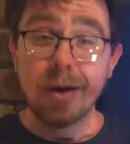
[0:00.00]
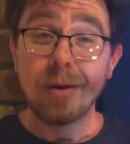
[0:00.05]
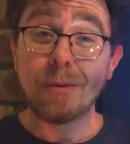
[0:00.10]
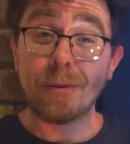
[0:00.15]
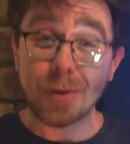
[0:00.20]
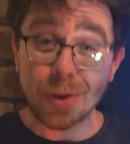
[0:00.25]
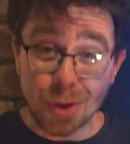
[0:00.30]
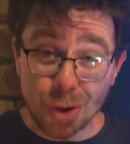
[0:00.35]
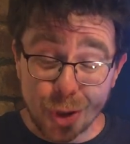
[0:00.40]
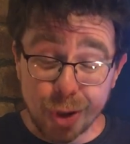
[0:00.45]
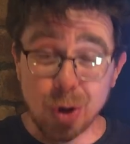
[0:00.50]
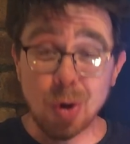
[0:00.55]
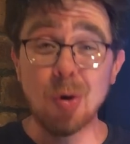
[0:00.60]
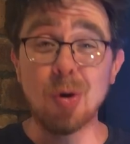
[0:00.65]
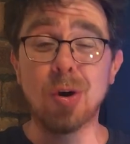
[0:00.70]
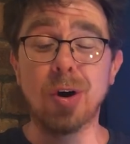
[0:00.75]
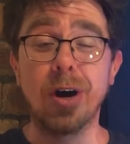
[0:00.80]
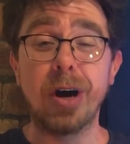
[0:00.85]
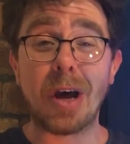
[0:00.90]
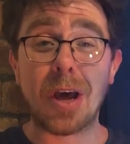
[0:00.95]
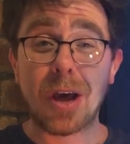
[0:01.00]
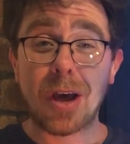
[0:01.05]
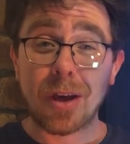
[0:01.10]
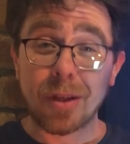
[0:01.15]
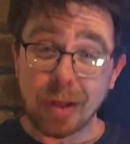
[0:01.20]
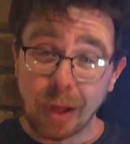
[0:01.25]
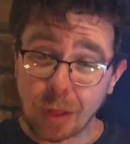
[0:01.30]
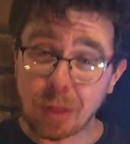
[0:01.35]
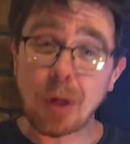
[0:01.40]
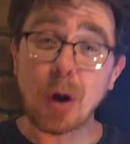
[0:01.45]
for sure
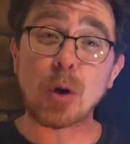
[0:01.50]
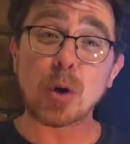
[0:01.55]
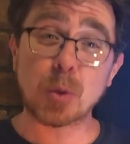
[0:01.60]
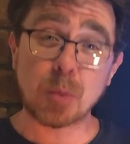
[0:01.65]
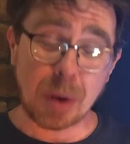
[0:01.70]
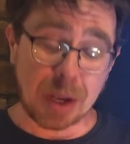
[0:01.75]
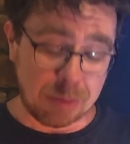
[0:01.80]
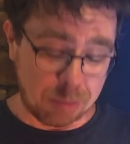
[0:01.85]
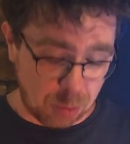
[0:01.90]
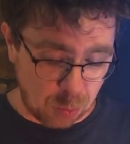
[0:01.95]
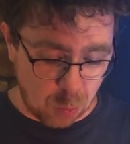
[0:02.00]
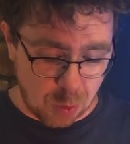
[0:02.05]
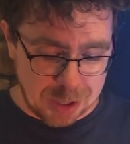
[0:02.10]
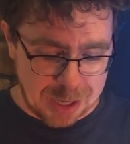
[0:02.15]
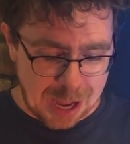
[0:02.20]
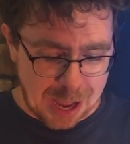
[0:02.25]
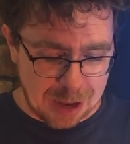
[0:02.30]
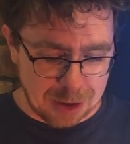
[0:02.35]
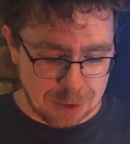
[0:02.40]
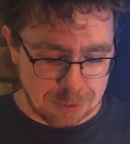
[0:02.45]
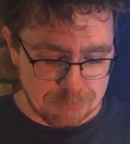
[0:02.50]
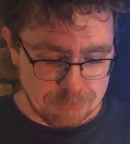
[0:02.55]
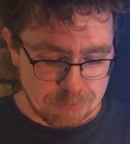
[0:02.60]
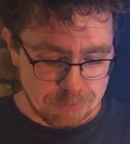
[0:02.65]
that those people were dead.